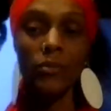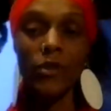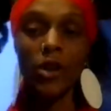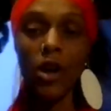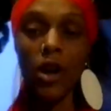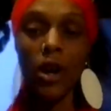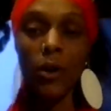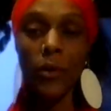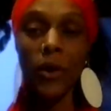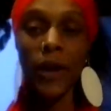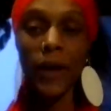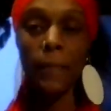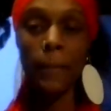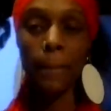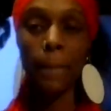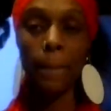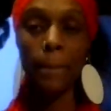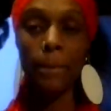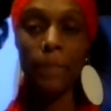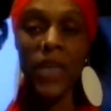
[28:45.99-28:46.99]
all right?
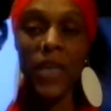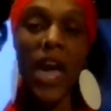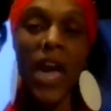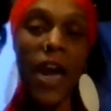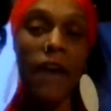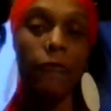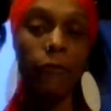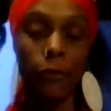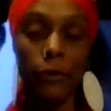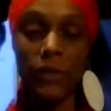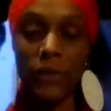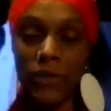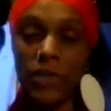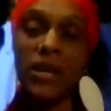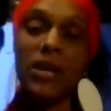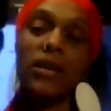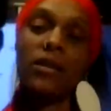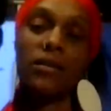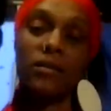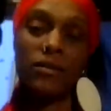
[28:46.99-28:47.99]

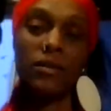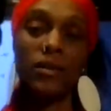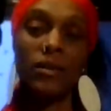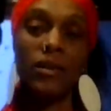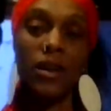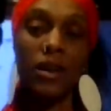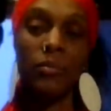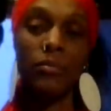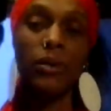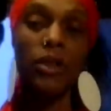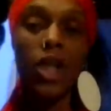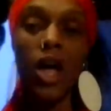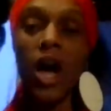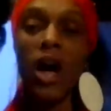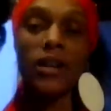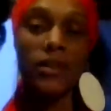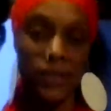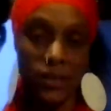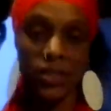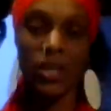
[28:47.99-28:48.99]
Everything
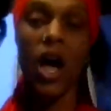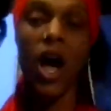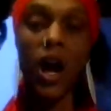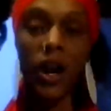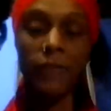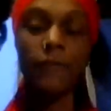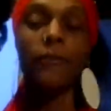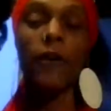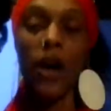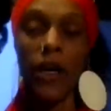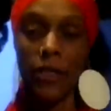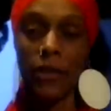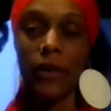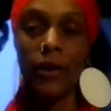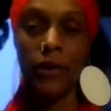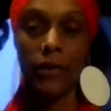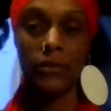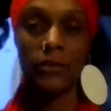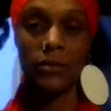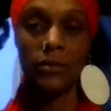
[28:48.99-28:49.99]
belongs to our
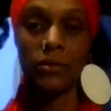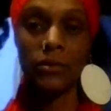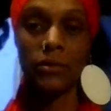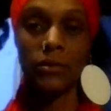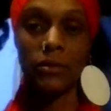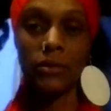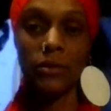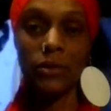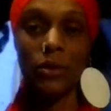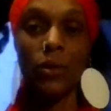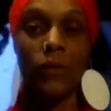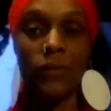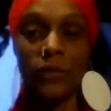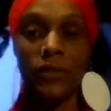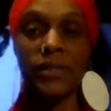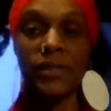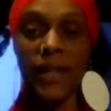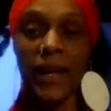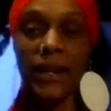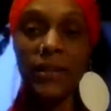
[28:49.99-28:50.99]
Father. You
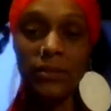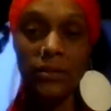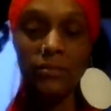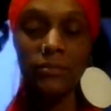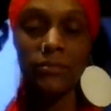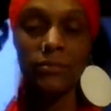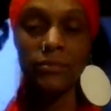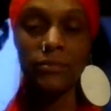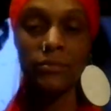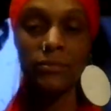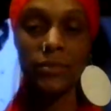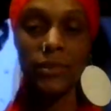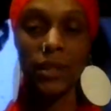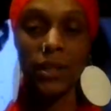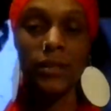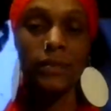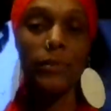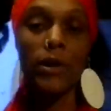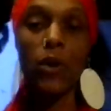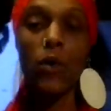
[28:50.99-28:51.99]
understand?
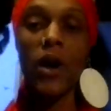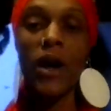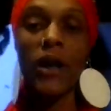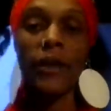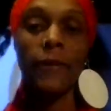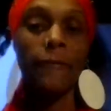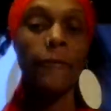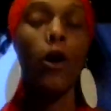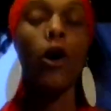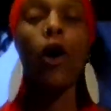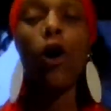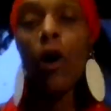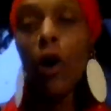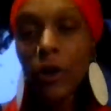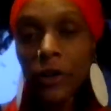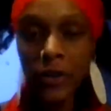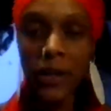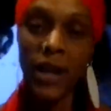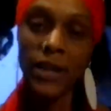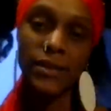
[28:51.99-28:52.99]
Because I don't want you to
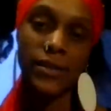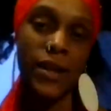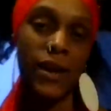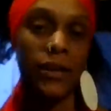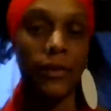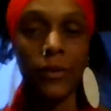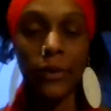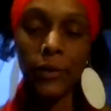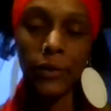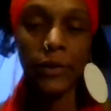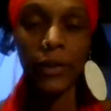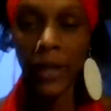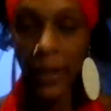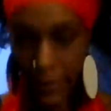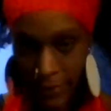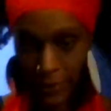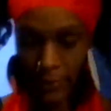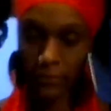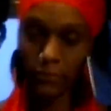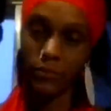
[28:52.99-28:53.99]
understand nothing yet.
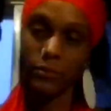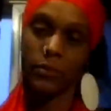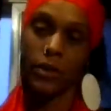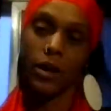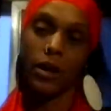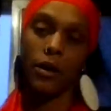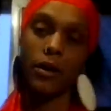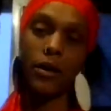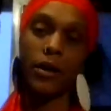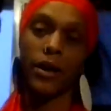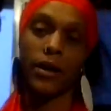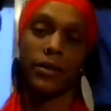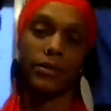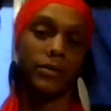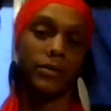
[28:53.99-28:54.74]
All right.